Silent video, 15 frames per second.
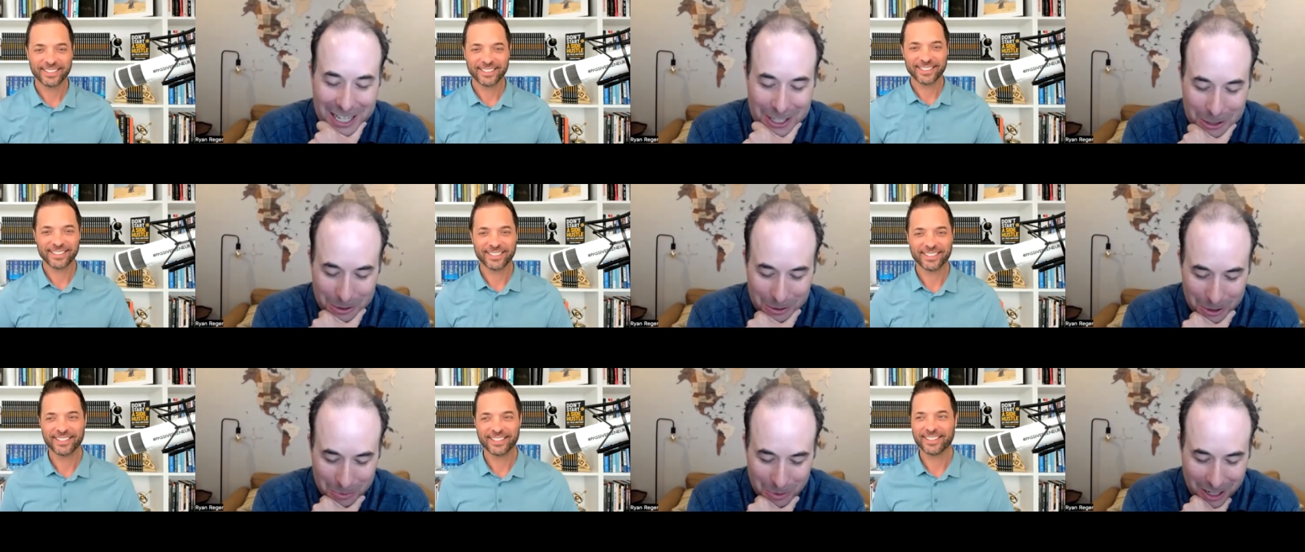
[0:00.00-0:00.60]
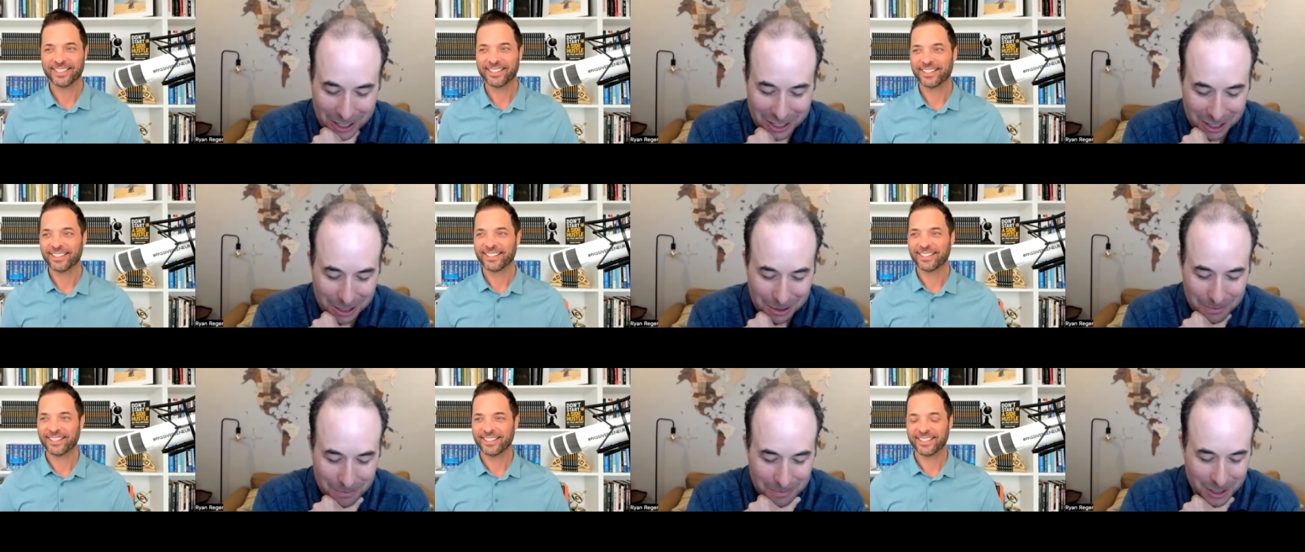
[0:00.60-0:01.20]
Speaker 1: into it was watching
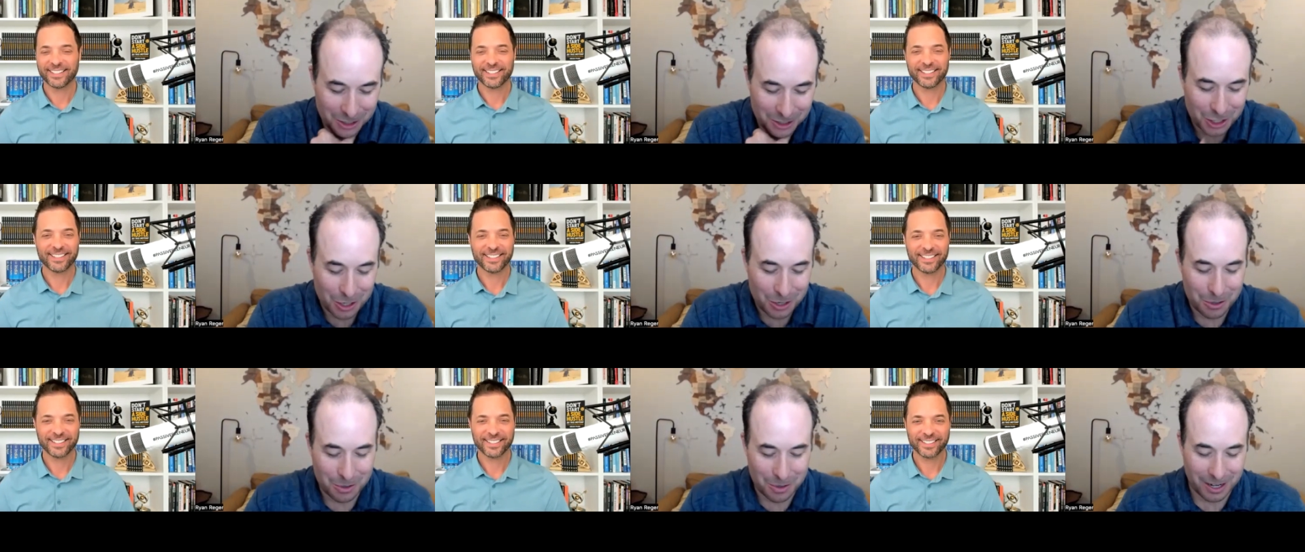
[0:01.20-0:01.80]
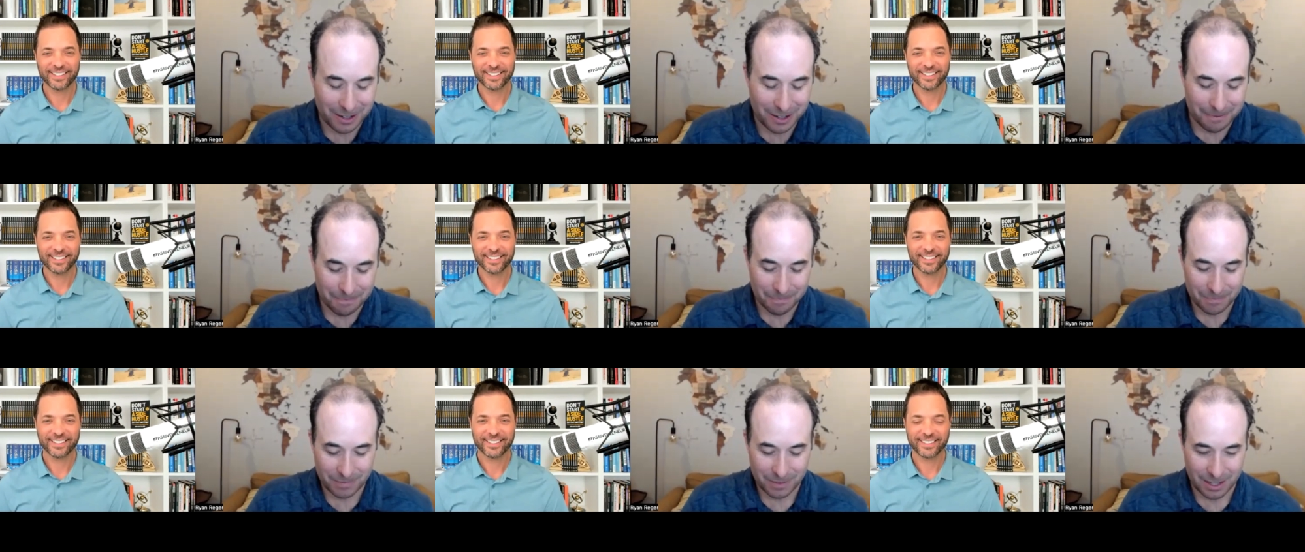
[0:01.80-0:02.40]
the the show
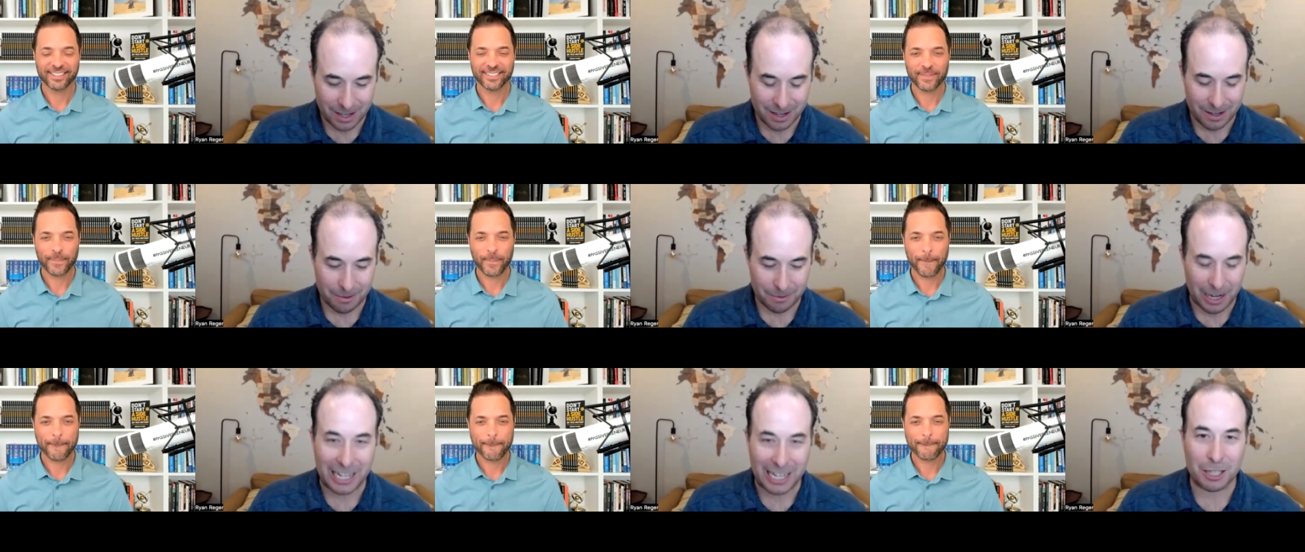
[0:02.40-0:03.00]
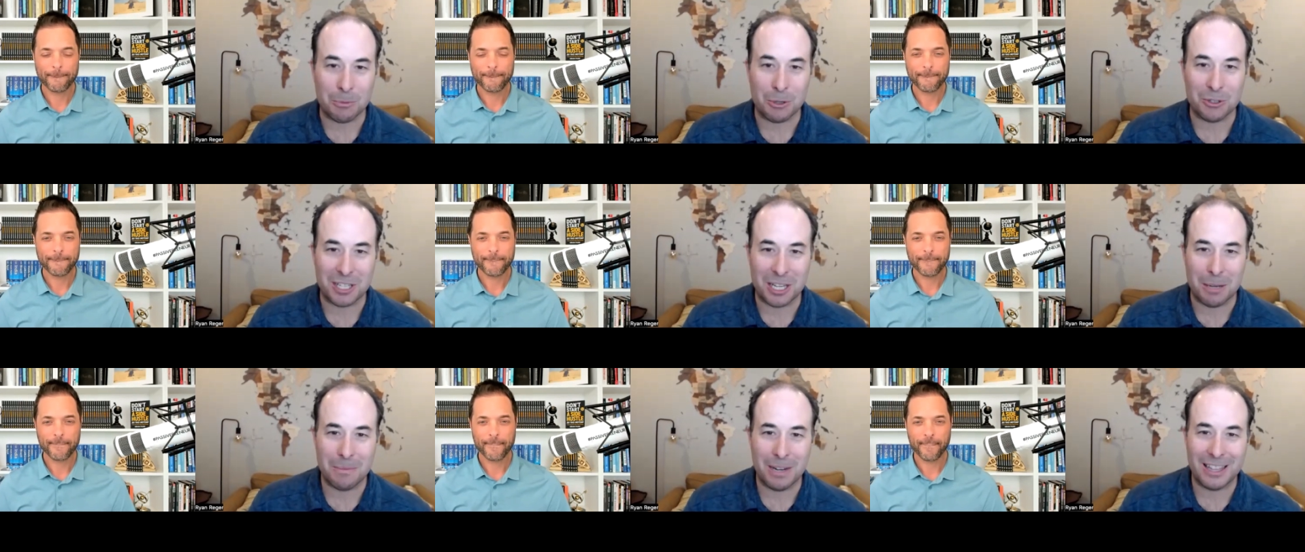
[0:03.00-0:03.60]
um, uh, Night at the
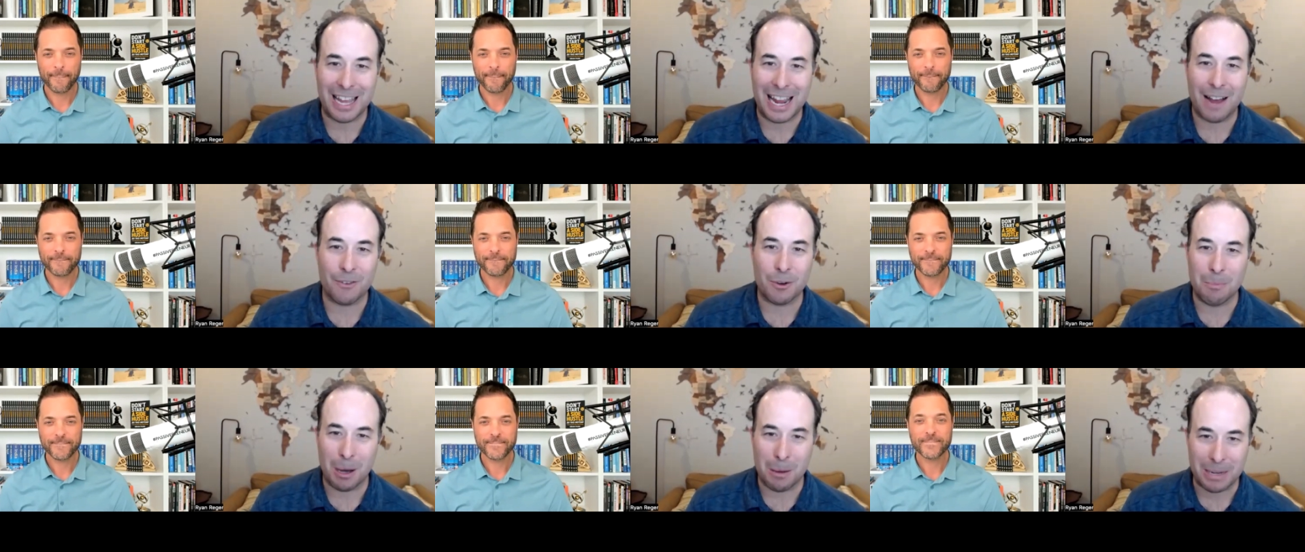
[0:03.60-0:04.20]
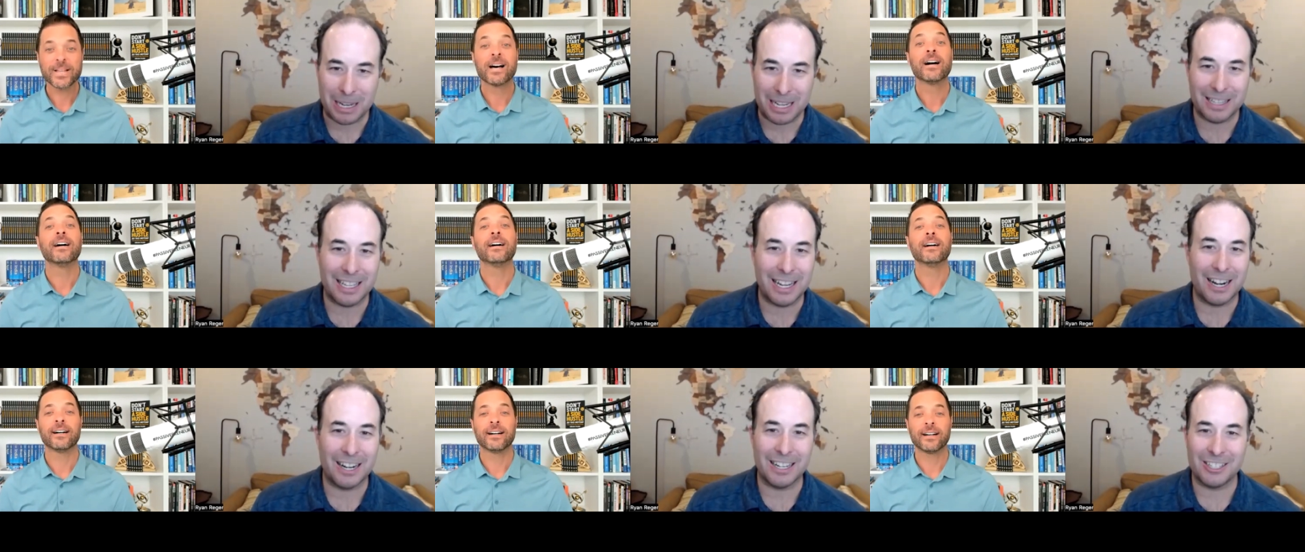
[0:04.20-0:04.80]
Museum, and they have a mummy in
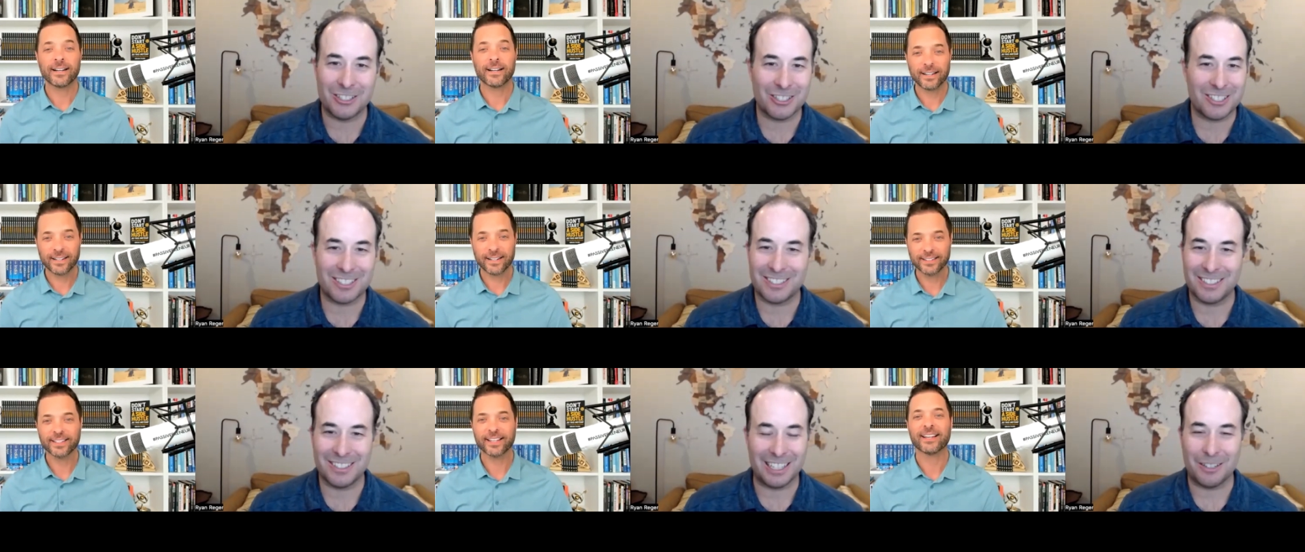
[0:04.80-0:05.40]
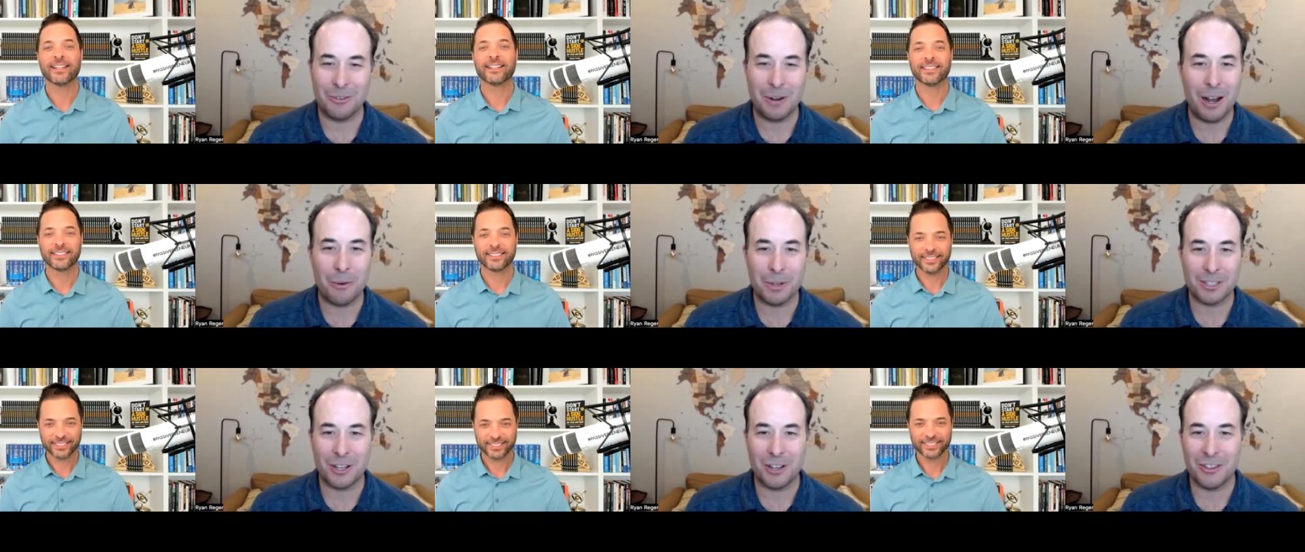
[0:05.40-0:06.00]
there, and it just ah, yeah. like, wow,
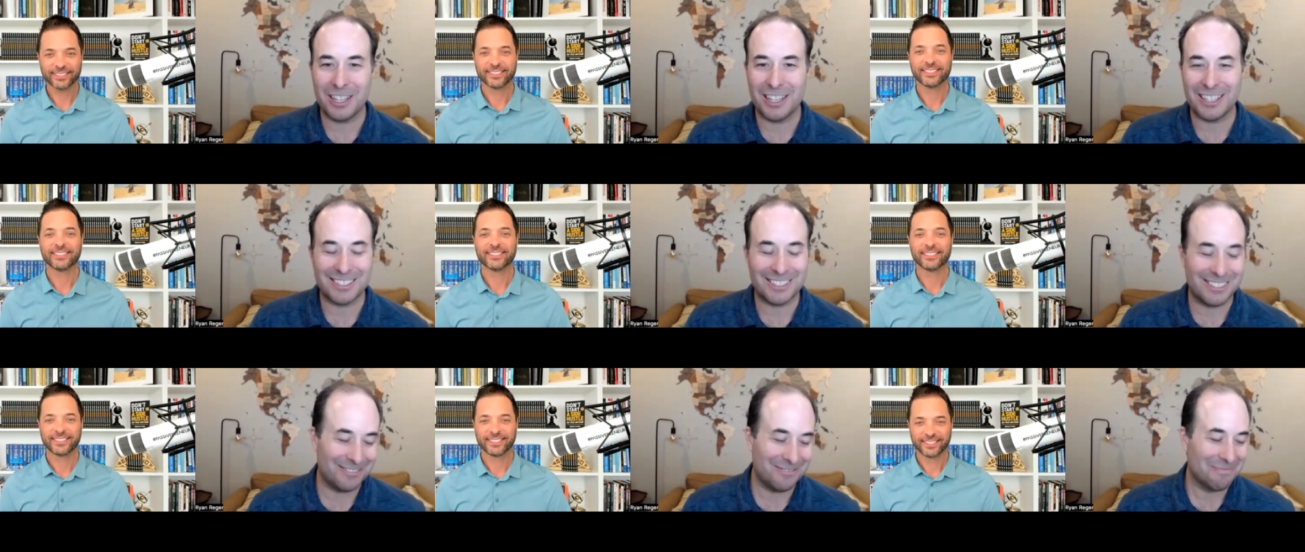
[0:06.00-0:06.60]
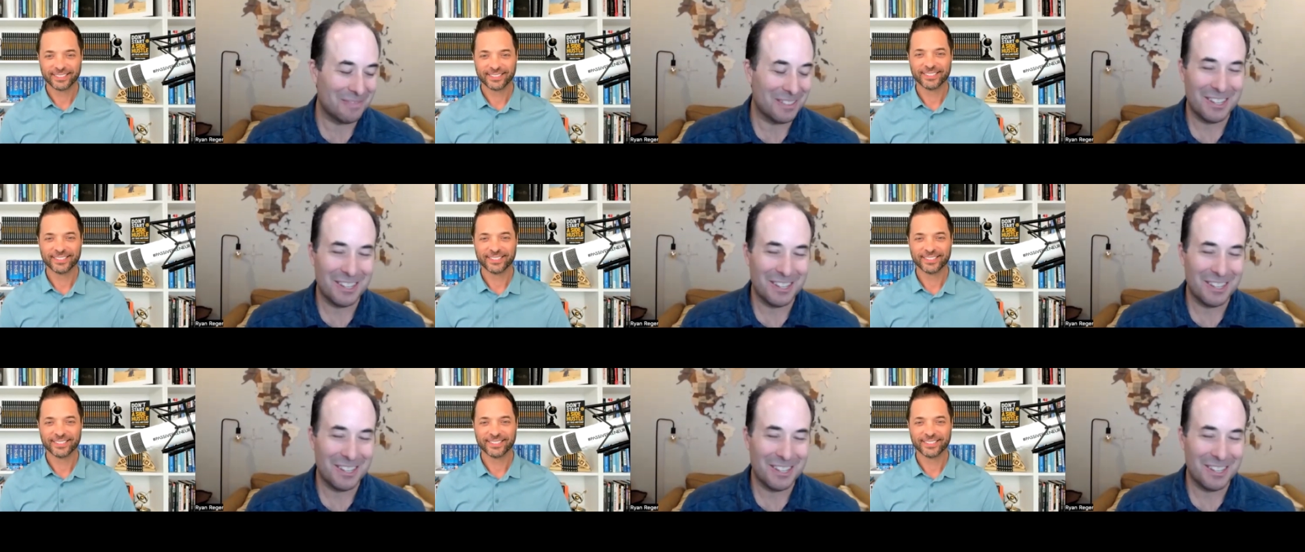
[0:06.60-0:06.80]
what's all this? And